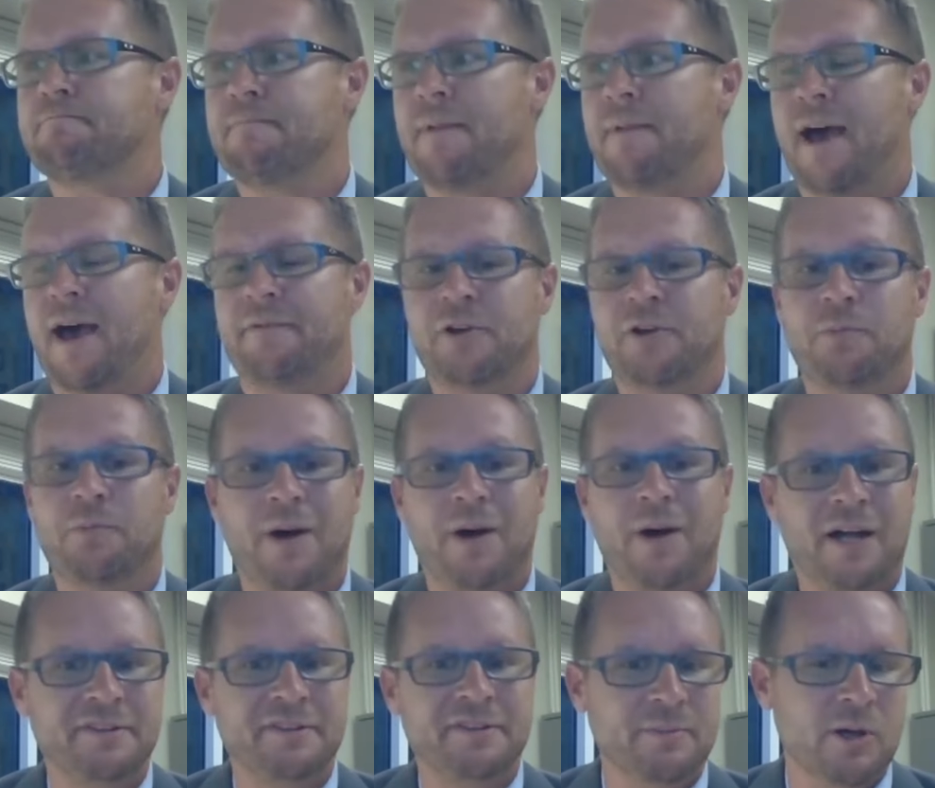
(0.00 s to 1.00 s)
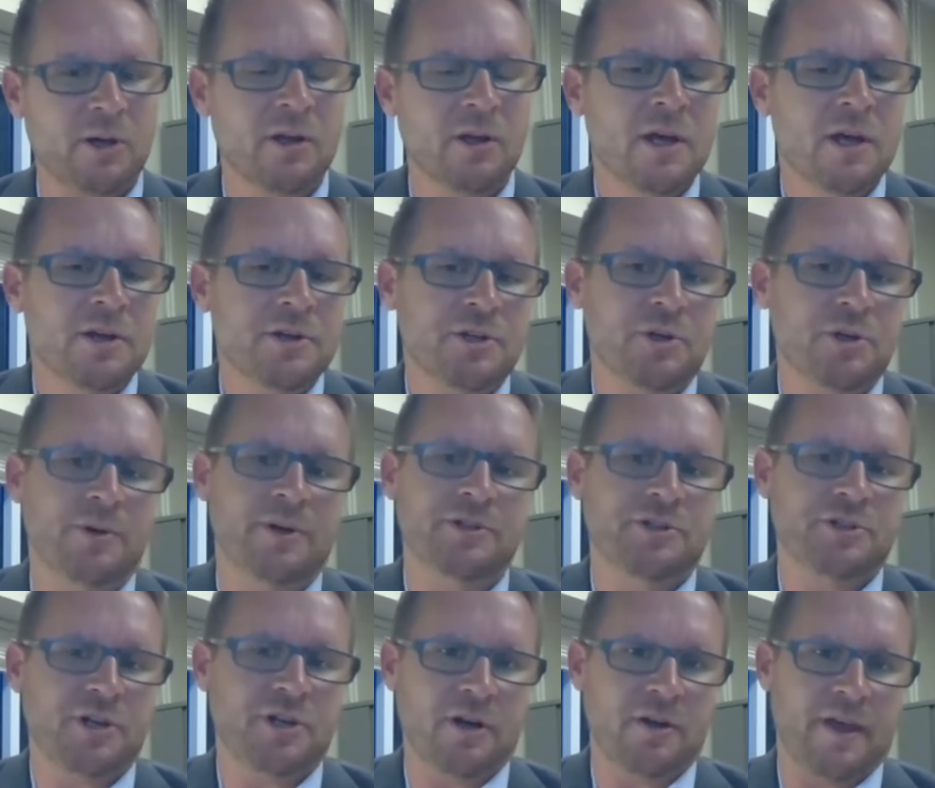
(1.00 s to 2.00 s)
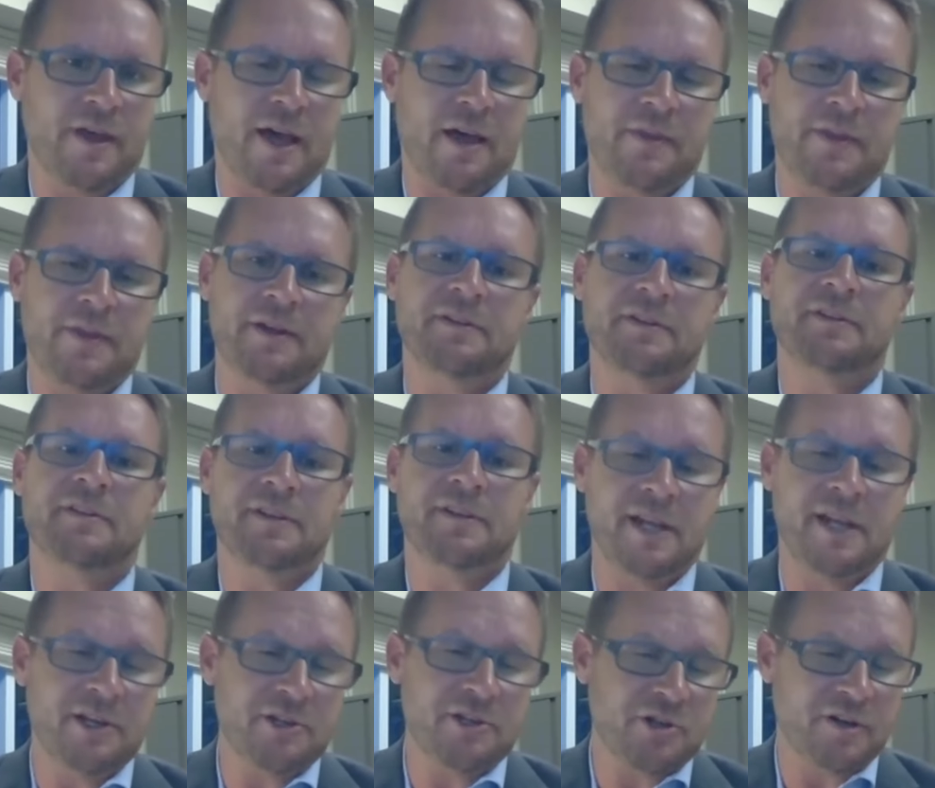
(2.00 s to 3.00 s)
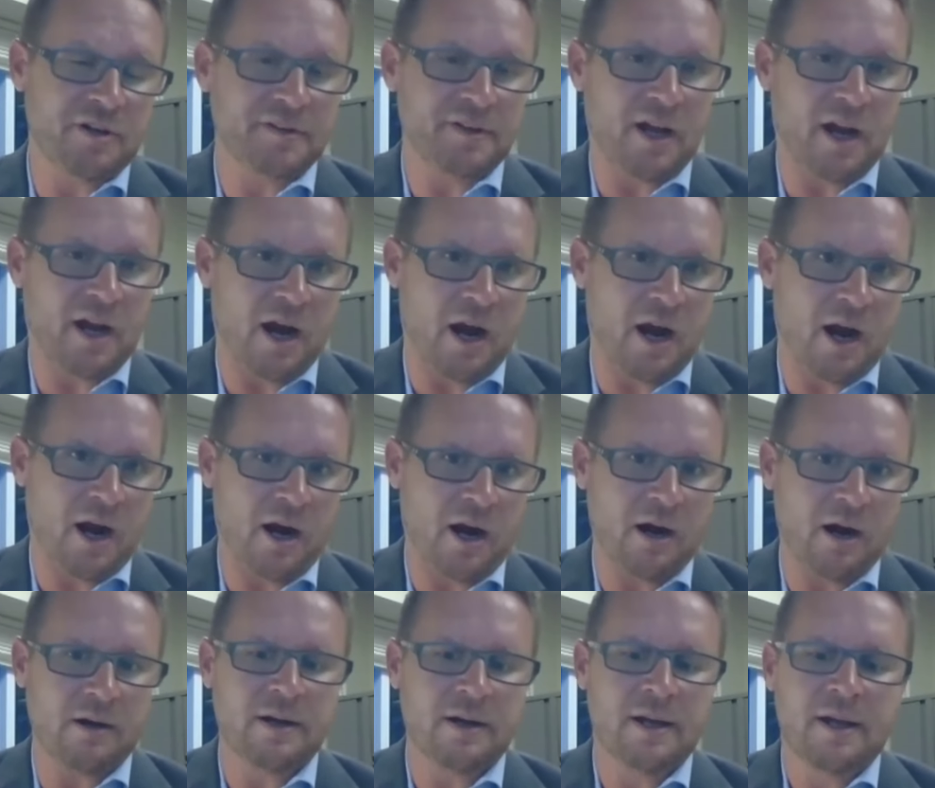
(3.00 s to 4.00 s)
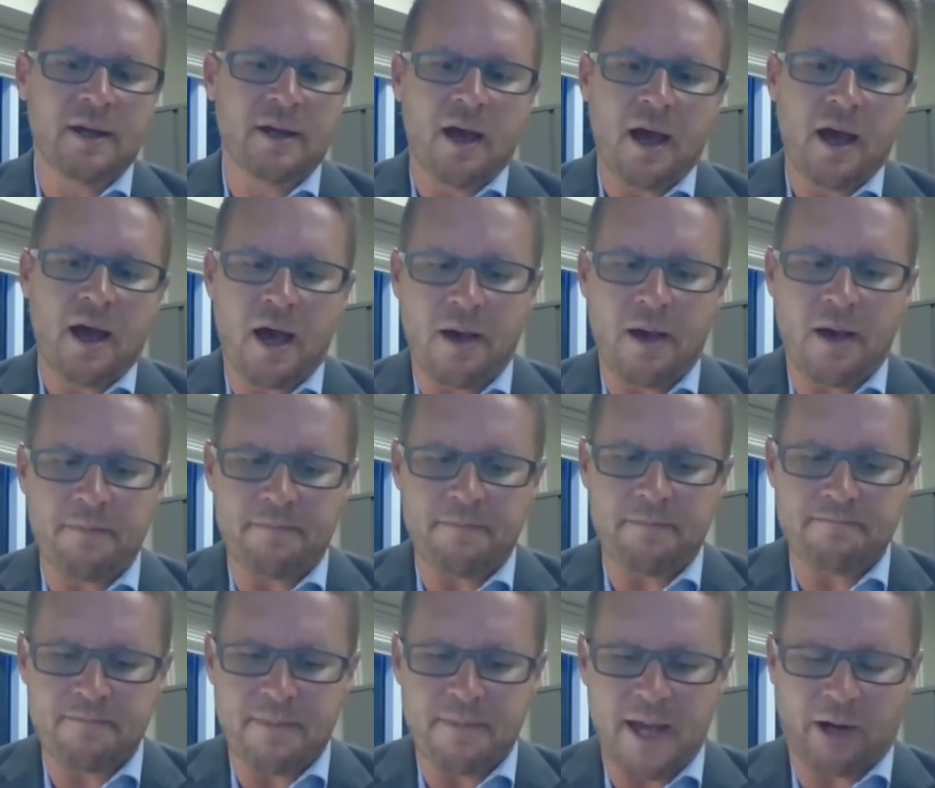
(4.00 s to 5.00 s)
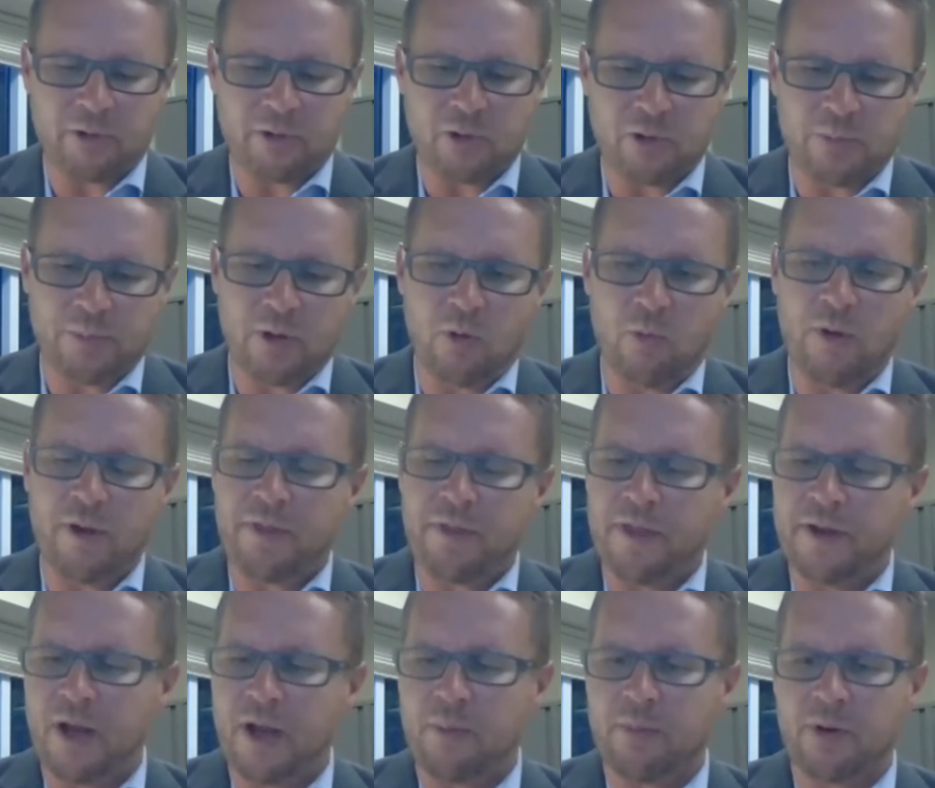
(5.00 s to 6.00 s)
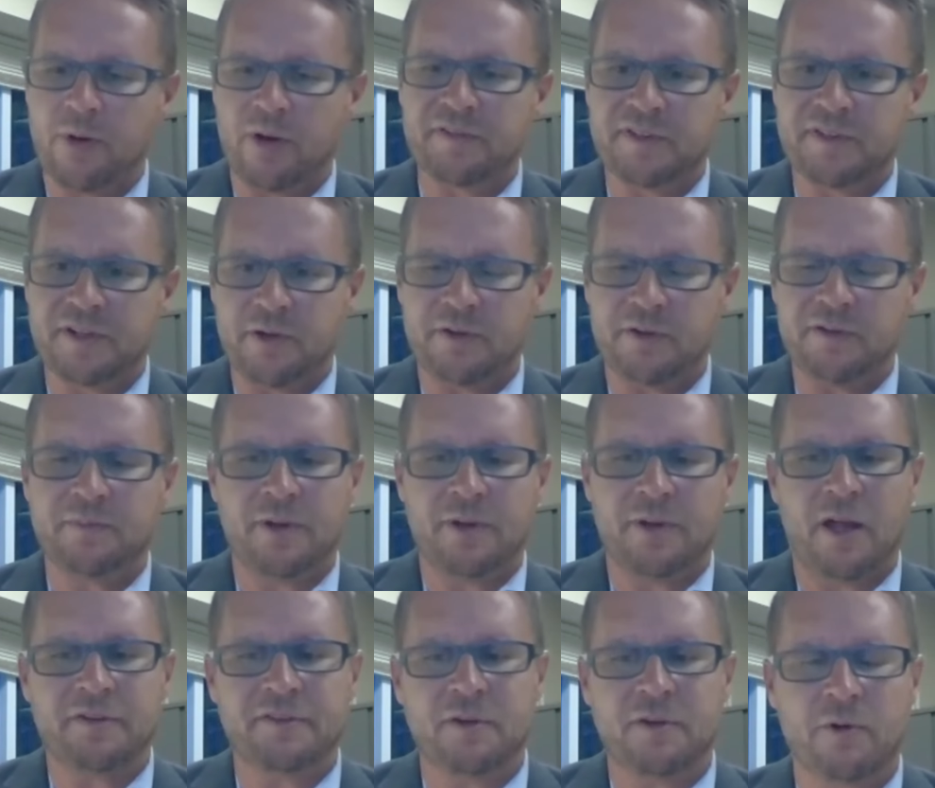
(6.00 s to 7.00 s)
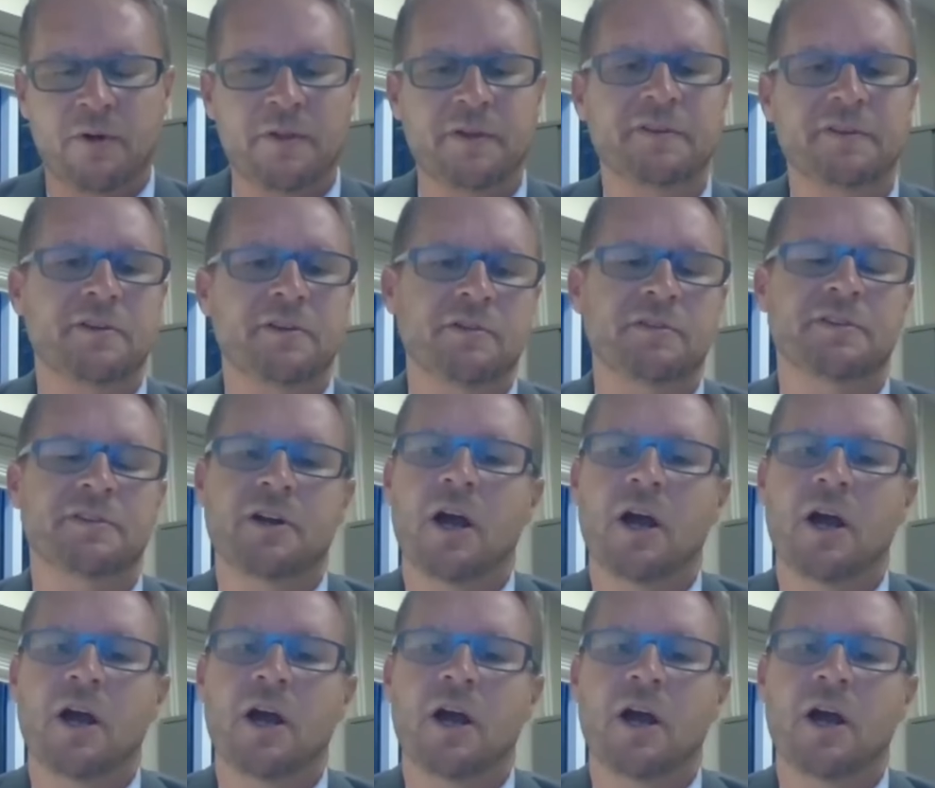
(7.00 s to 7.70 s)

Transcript: avenue possible to ensure that the teachers are um, equitable with the number of students, but also where the students are